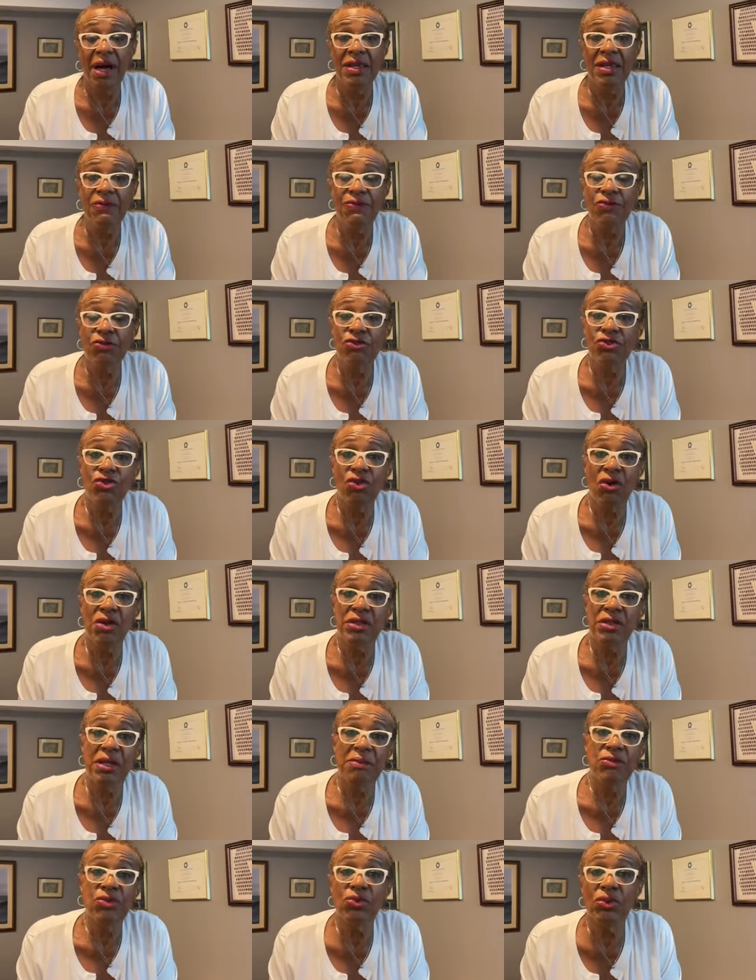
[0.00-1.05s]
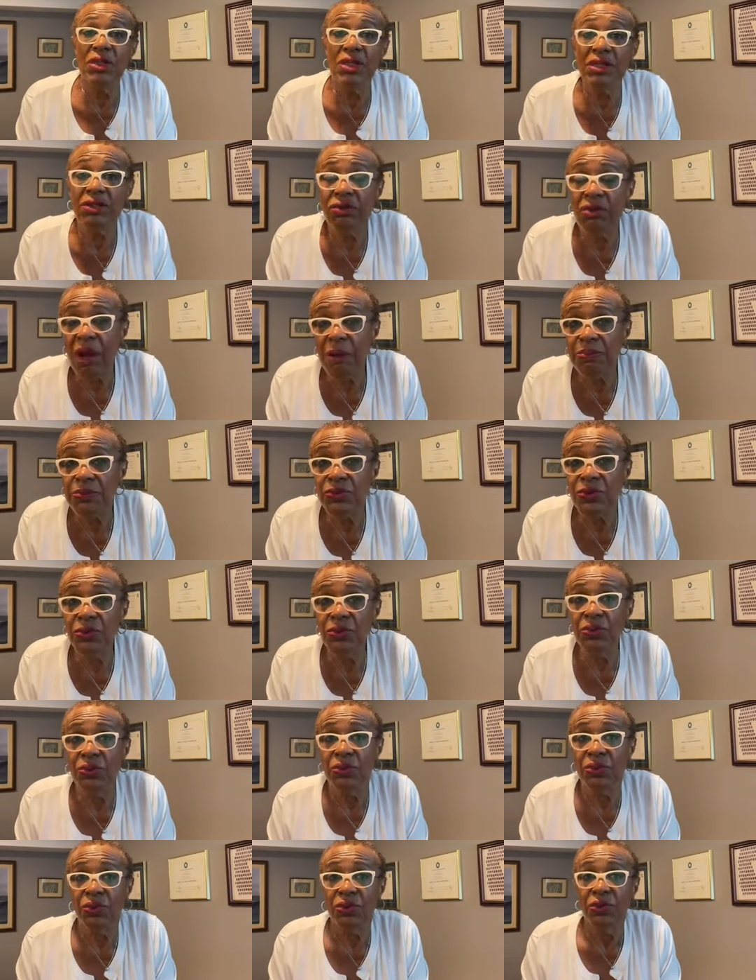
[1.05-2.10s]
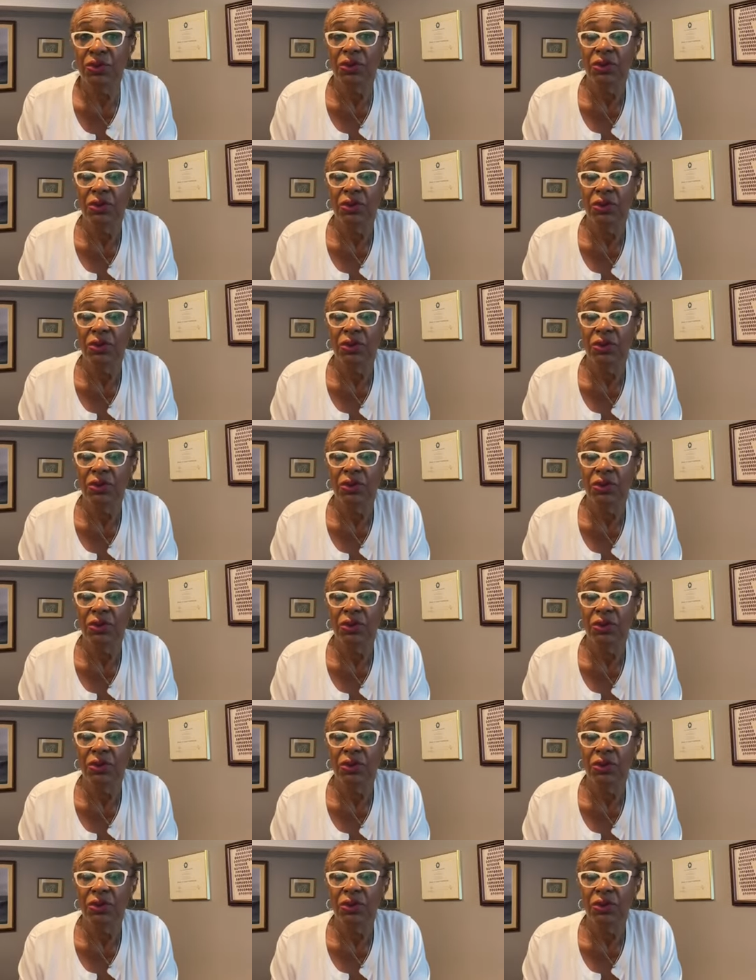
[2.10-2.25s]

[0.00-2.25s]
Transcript: And if you join them, you will eat crap too.